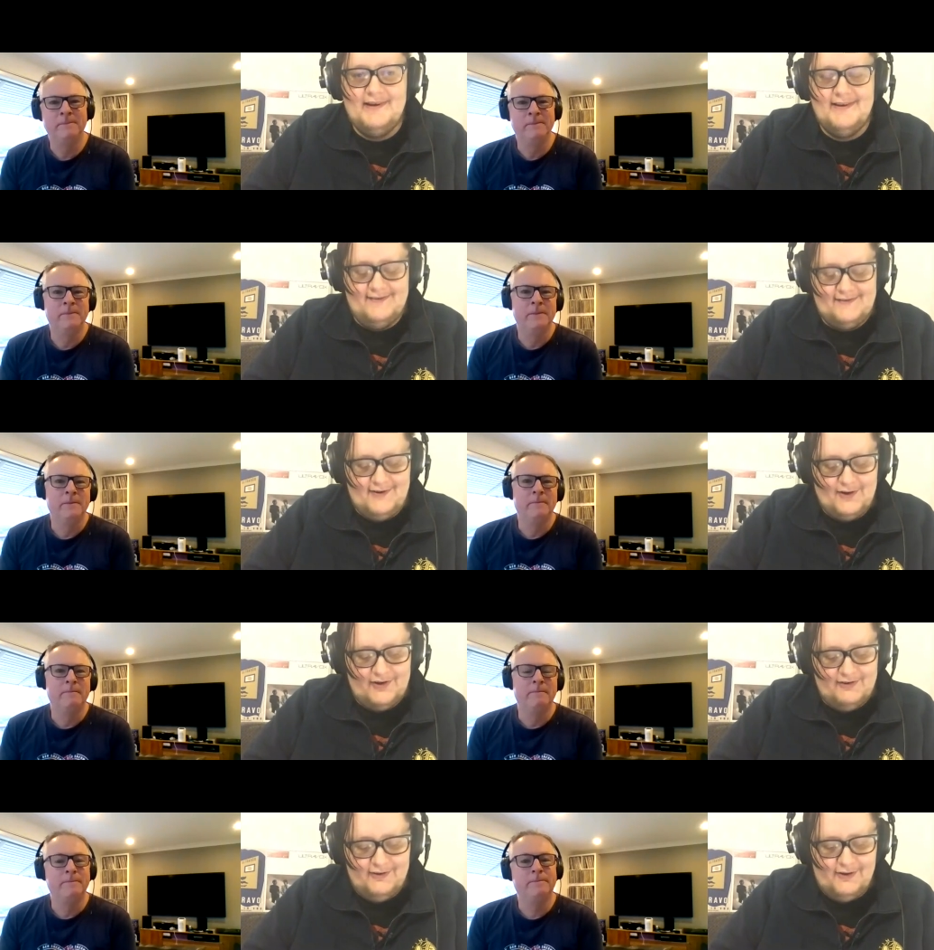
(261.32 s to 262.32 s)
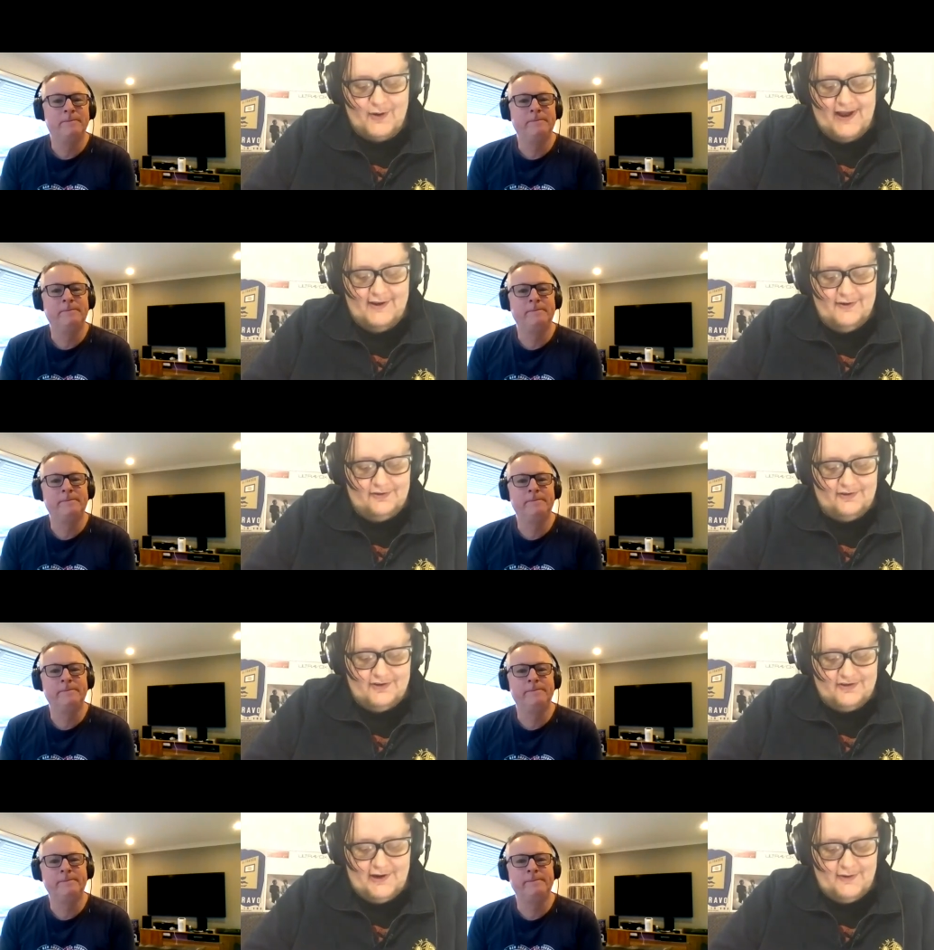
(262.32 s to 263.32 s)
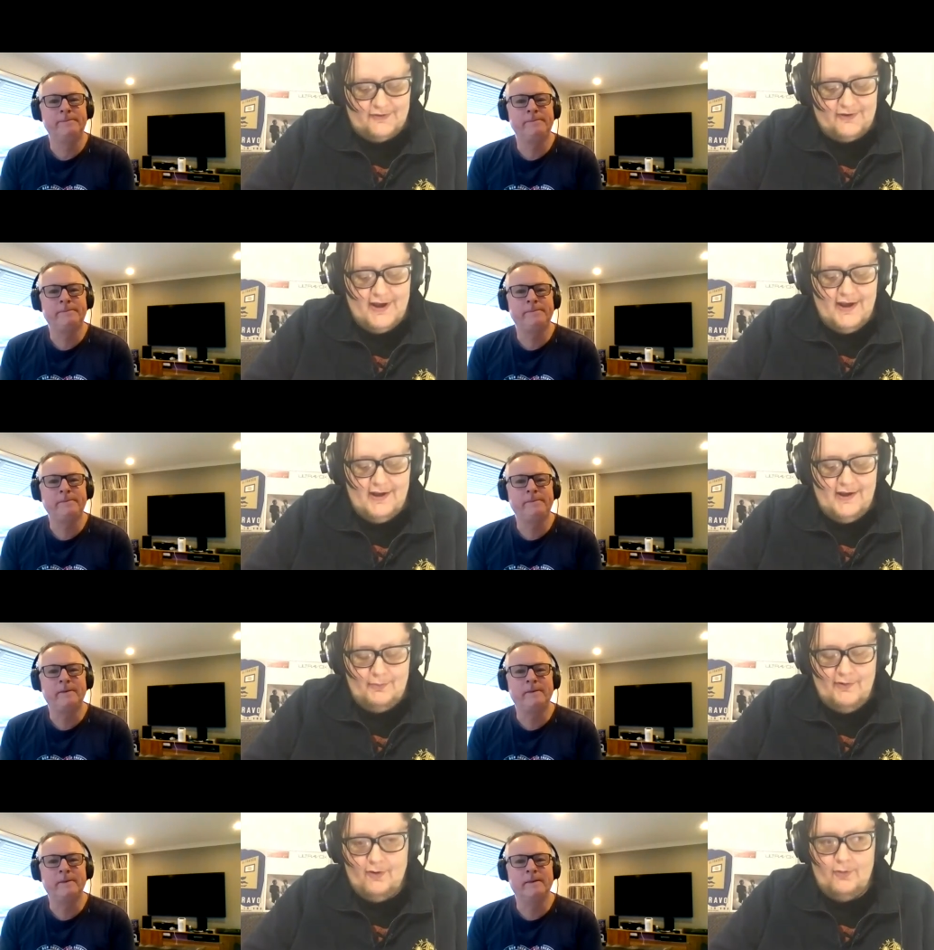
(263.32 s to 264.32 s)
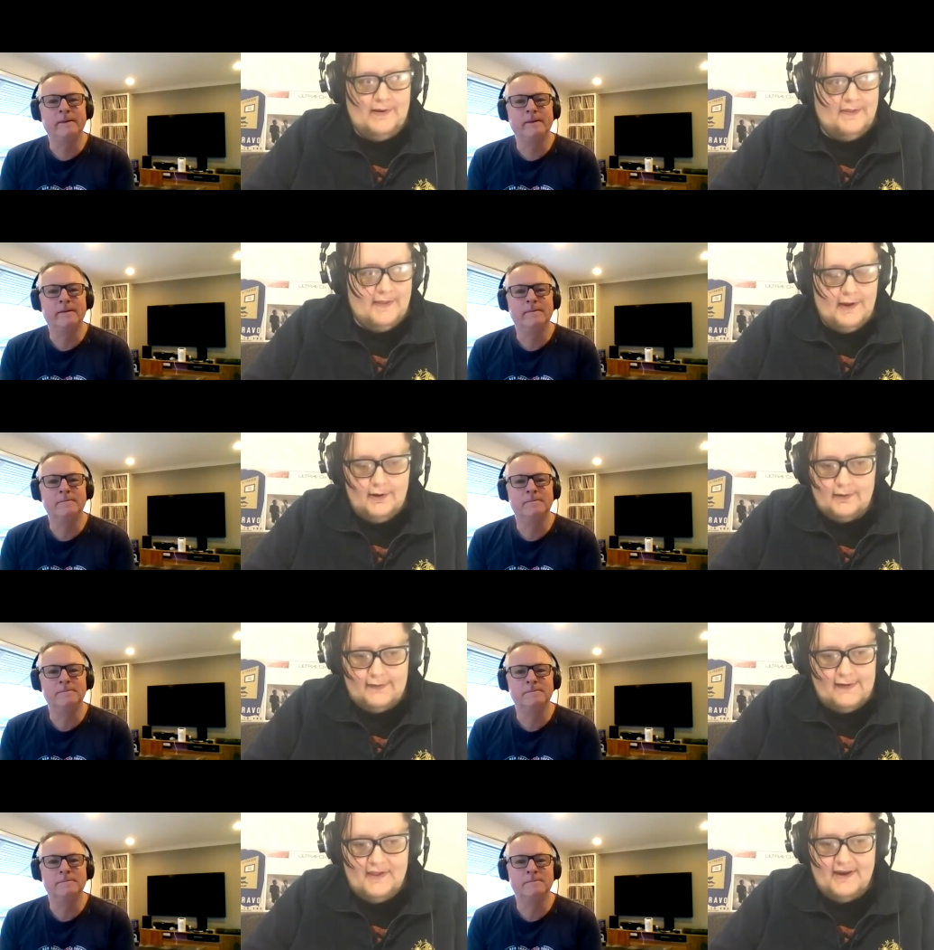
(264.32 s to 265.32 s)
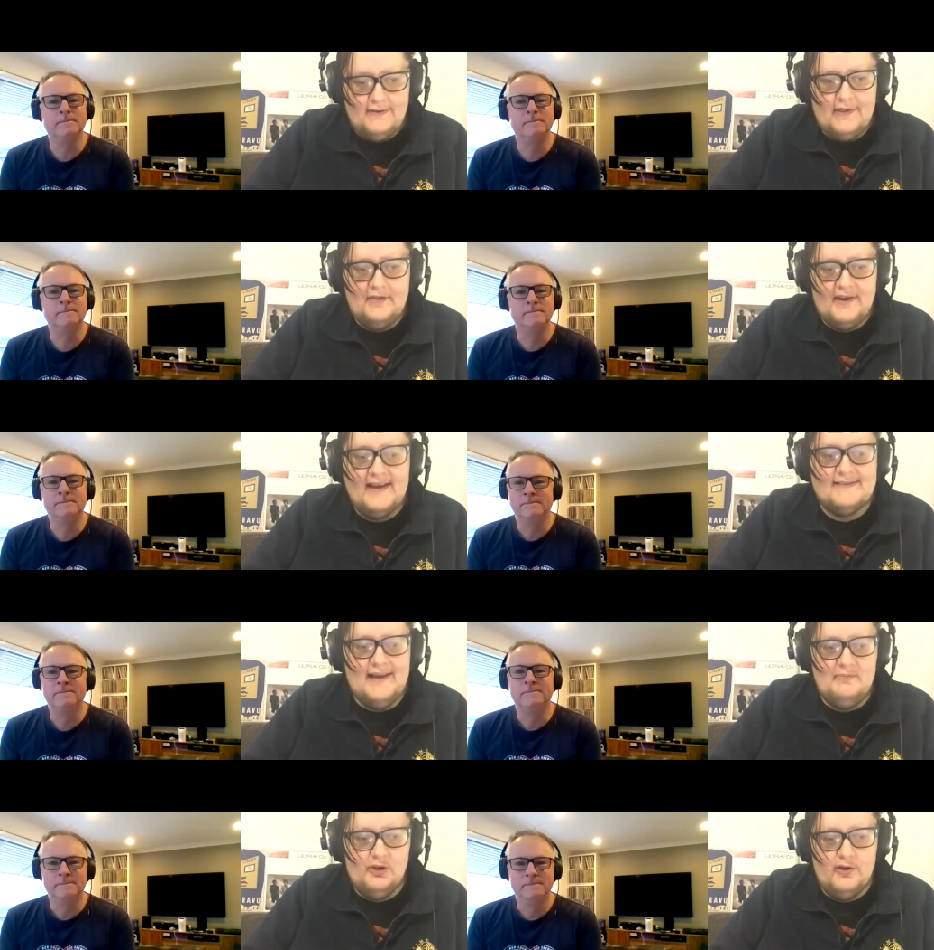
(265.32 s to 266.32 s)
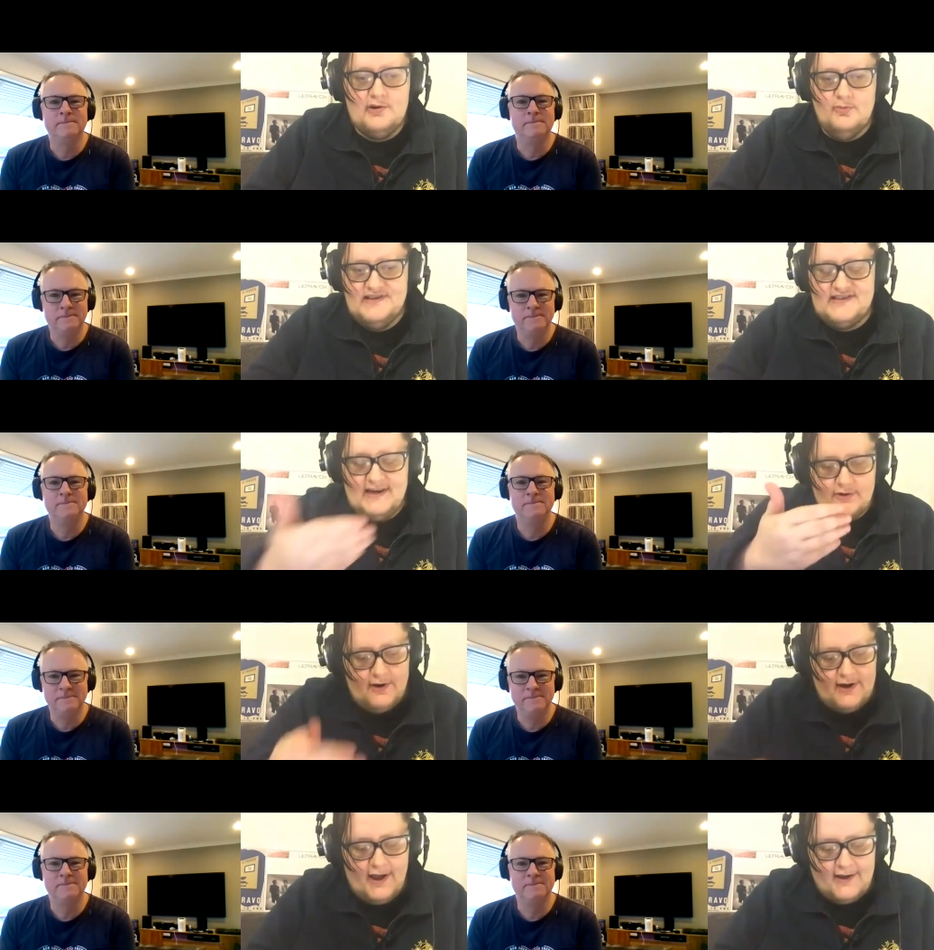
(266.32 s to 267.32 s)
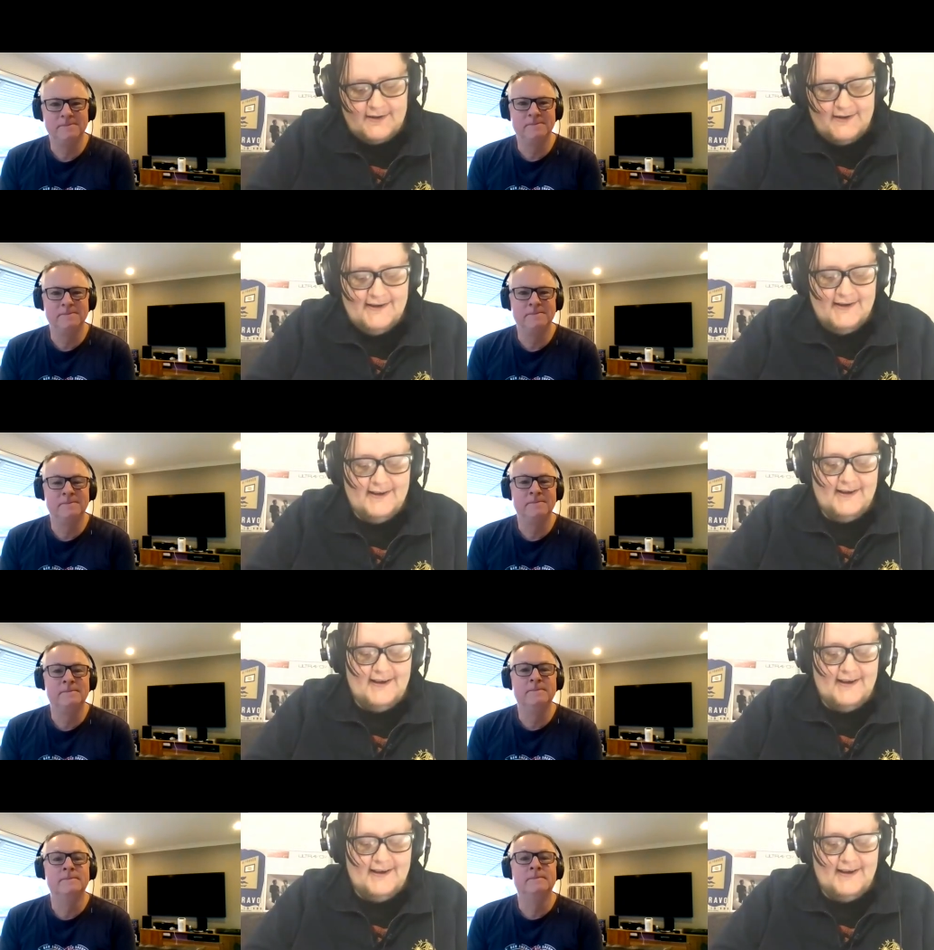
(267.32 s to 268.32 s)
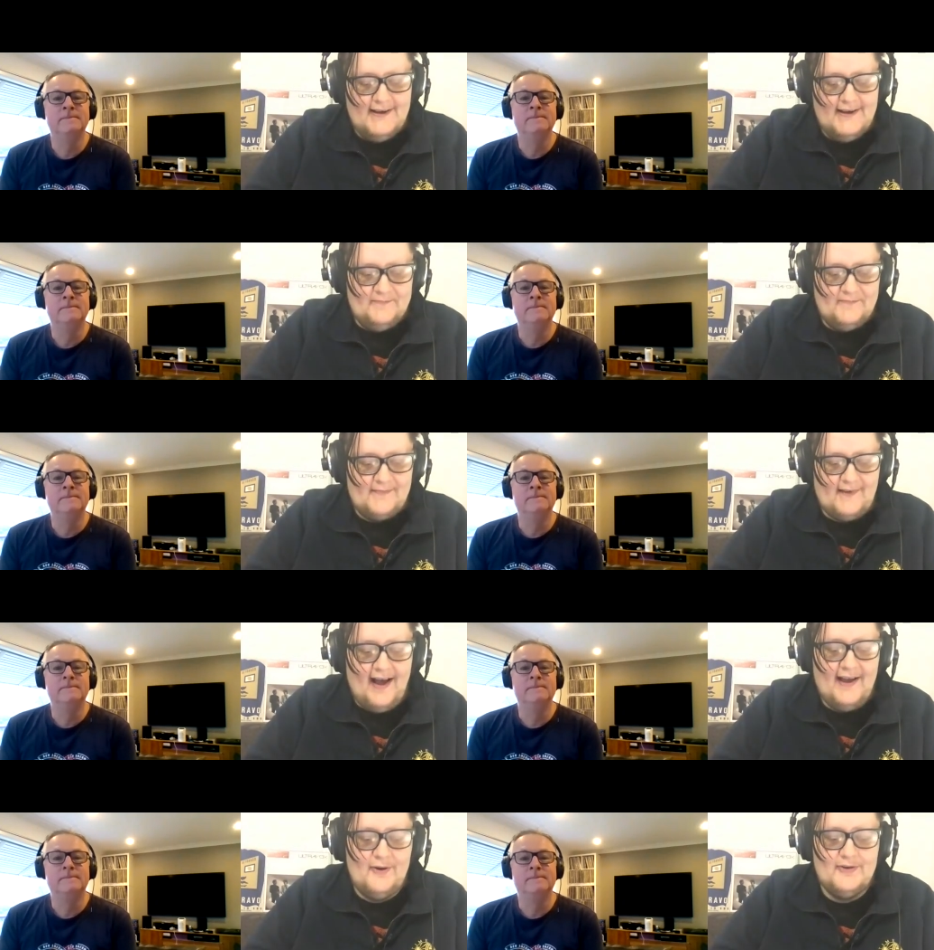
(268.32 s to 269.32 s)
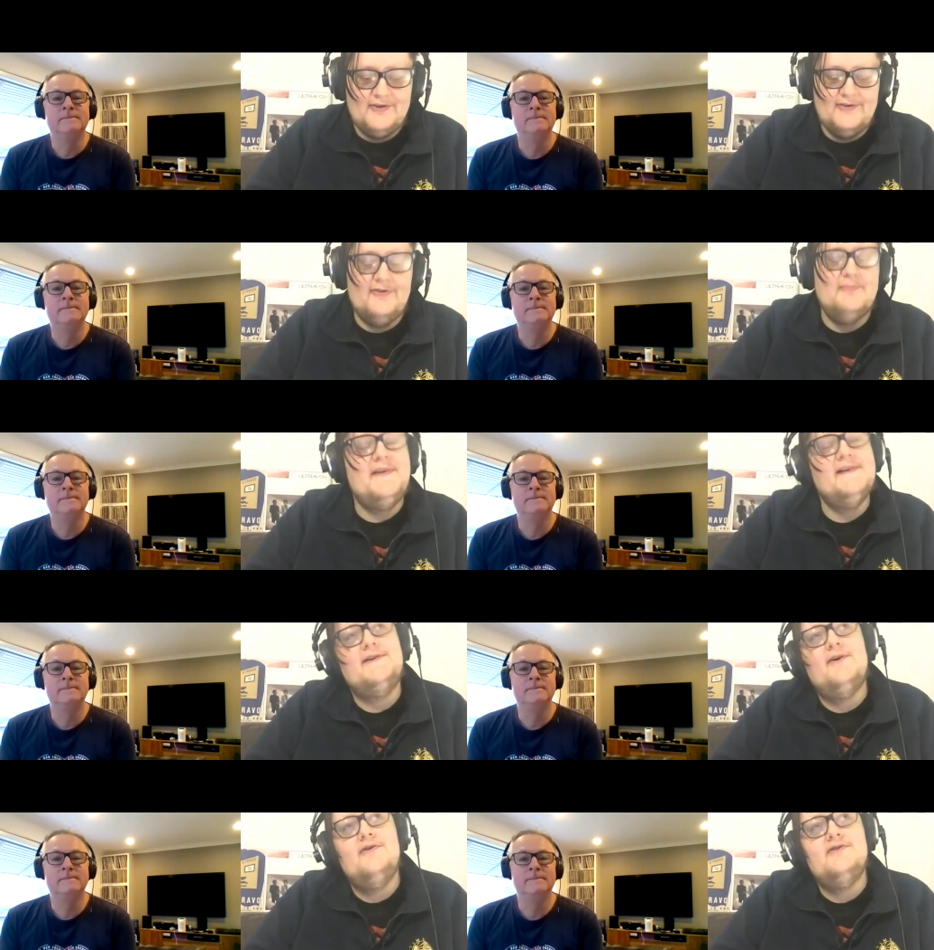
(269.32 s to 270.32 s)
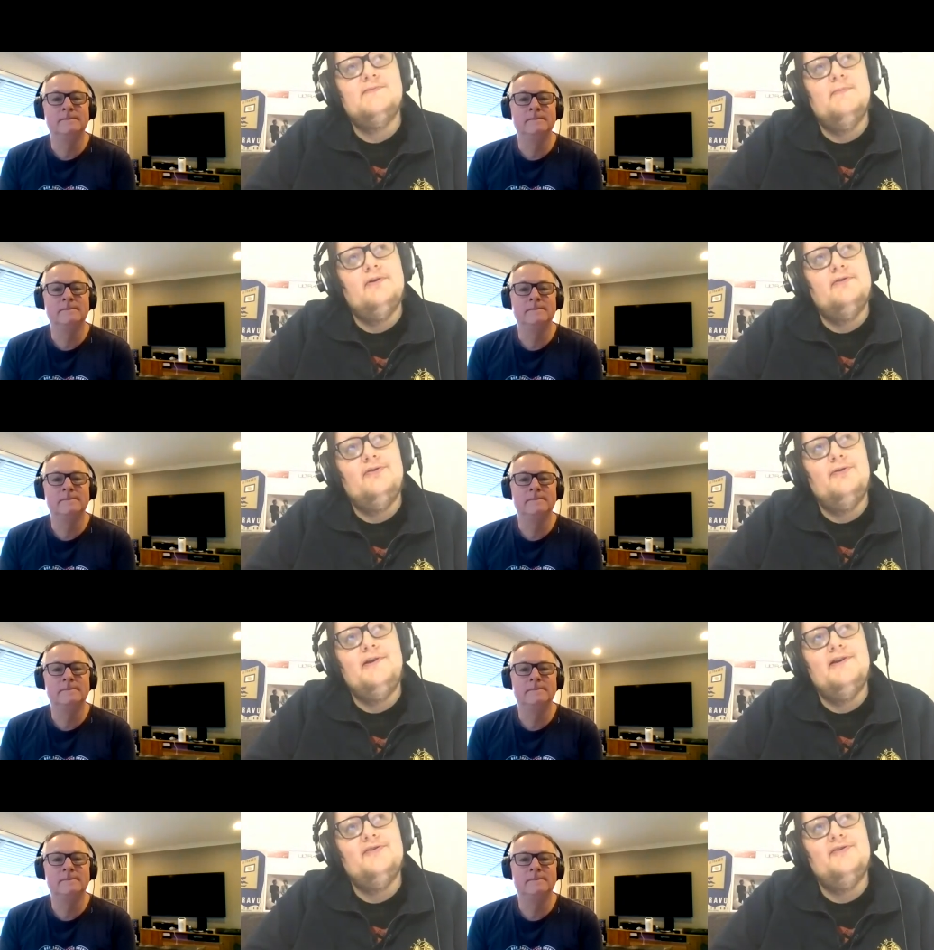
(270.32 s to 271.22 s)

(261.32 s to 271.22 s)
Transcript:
Speaker 1: because you couldn't locate yours on your shelves, and we've all been there. And then then the next time you look, it'll be staring right at you. Um, I ordered from Discogs about two